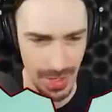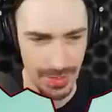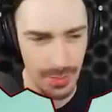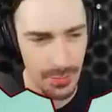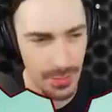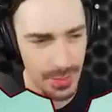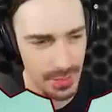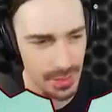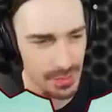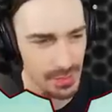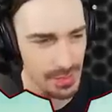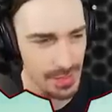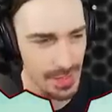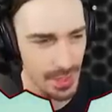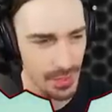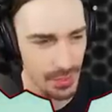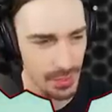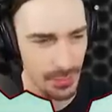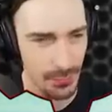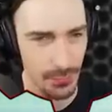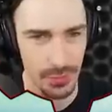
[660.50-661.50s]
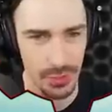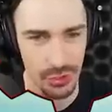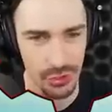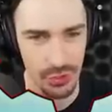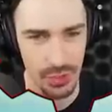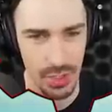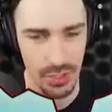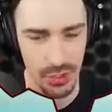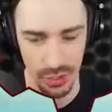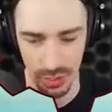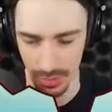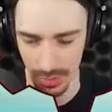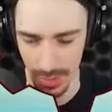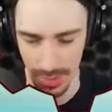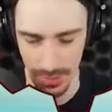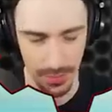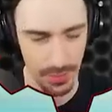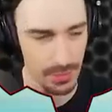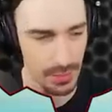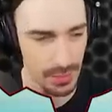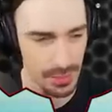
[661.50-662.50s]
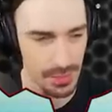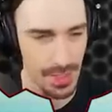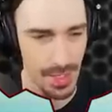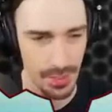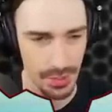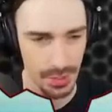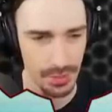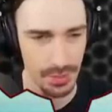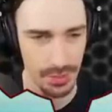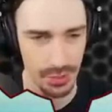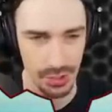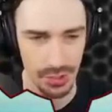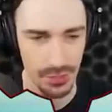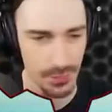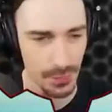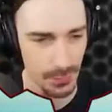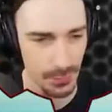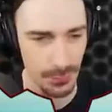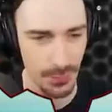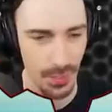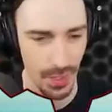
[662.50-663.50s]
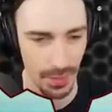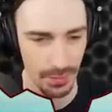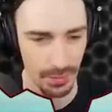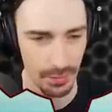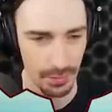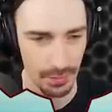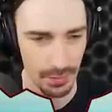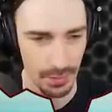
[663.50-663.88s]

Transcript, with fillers: I don't think this is actually for destruction. I think this is actually just for fun.